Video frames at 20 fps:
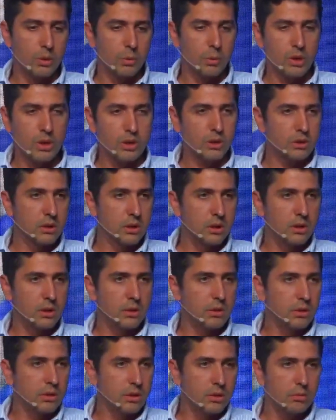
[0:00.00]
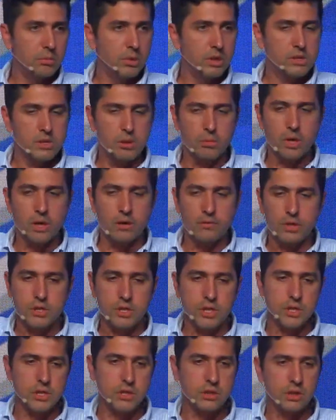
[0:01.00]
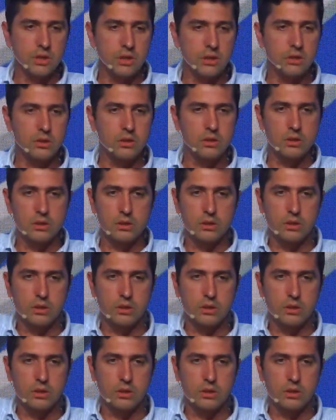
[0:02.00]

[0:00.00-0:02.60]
we can make some conversation. And